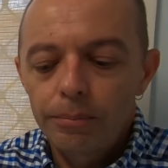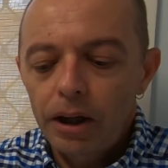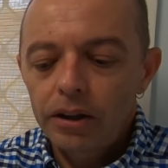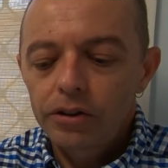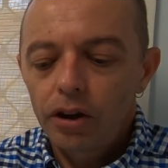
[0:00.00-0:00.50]

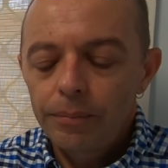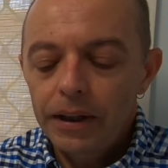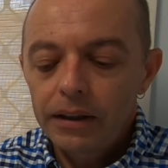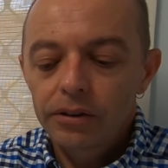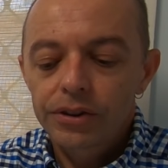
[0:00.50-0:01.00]
motor type
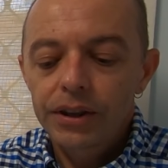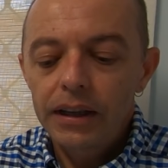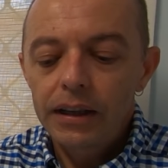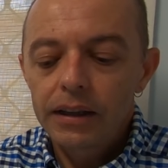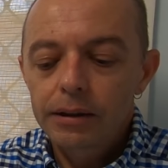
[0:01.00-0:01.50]
there, you'll
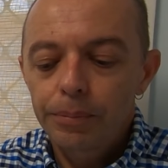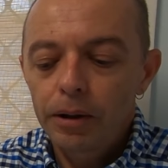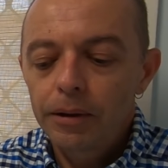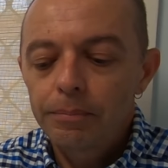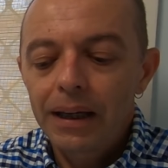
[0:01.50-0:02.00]
see it's a
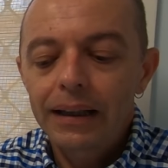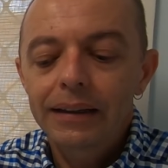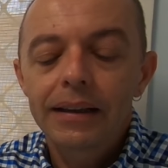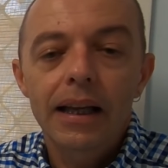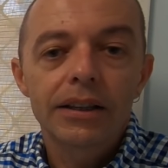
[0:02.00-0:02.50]
permanent
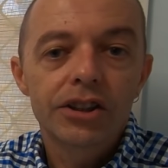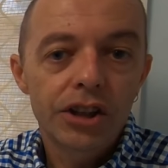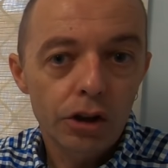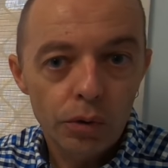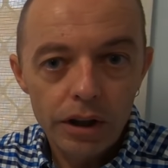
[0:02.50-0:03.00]
magnet,
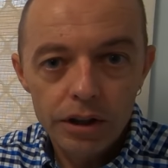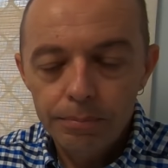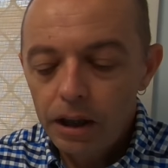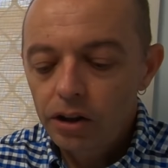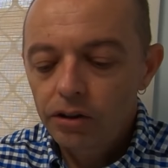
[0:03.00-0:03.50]
synchronous
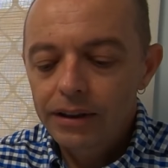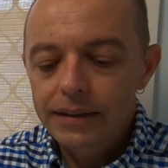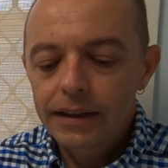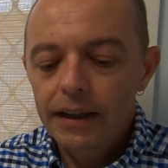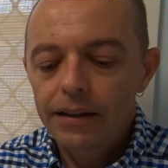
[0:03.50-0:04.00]
motor as
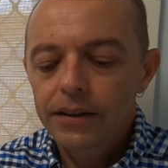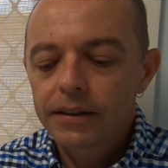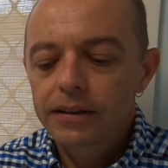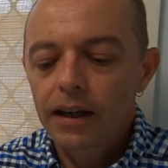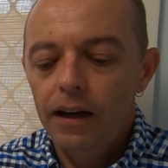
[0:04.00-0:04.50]
the
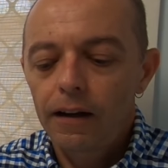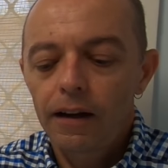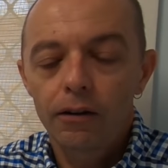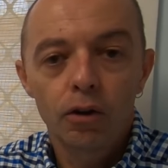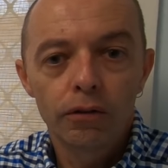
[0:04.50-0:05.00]
others,
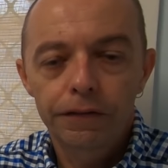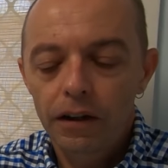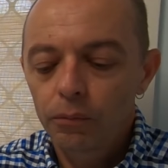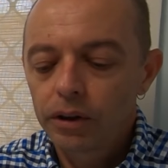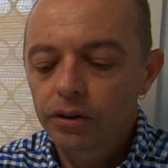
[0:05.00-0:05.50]
all
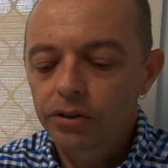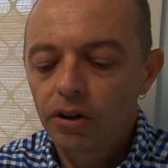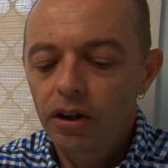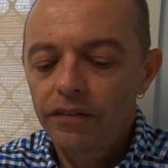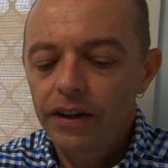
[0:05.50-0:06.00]
front wheel
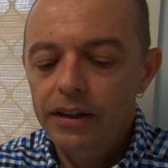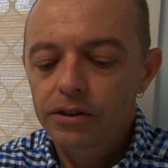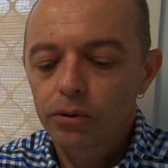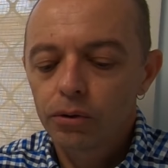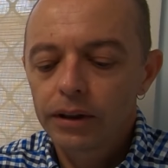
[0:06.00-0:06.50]
drive
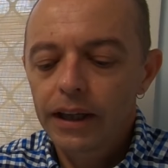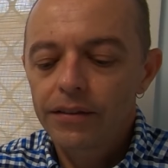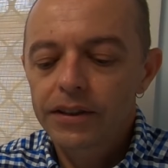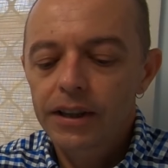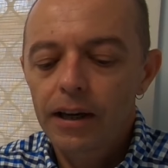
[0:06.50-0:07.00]
as all the
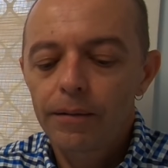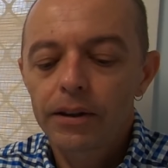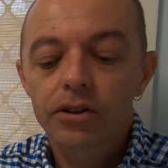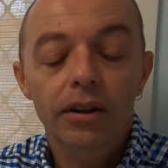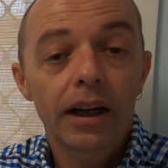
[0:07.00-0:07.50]
others are.
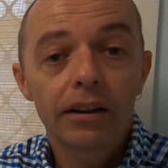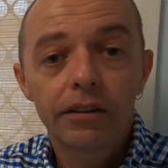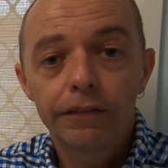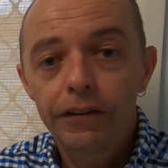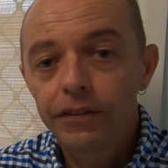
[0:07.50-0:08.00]
It's got a
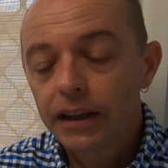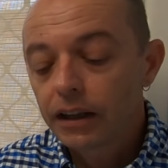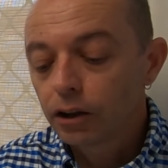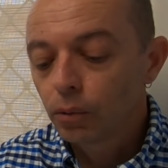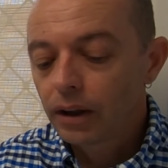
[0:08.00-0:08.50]
150
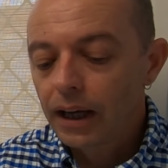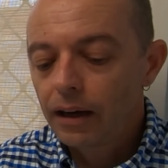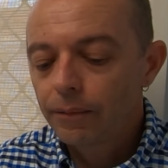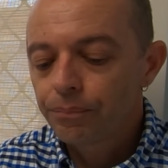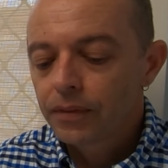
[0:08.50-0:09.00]
kilowatt
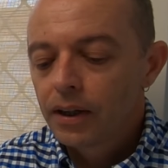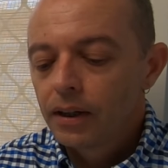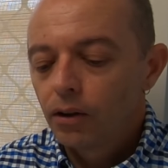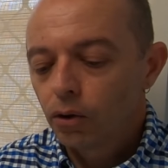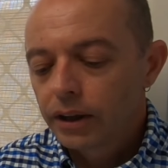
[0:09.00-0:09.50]
hour
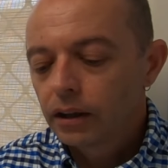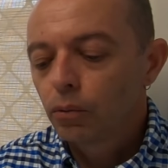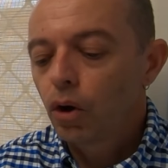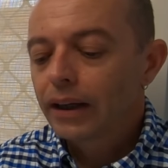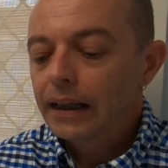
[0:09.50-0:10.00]
or
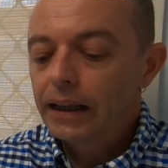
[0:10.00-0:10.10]
kilowatt